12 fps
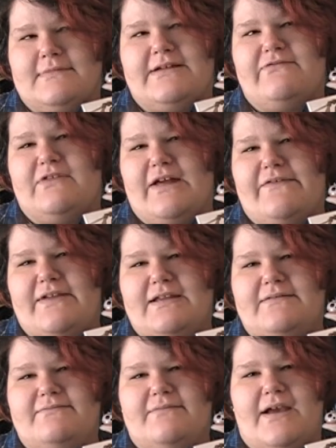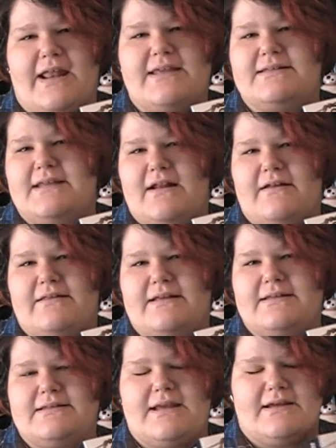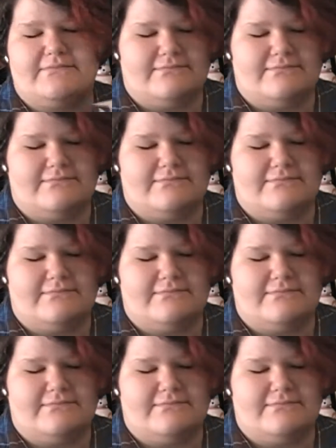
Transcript: Fluffy, it has dead on the inside.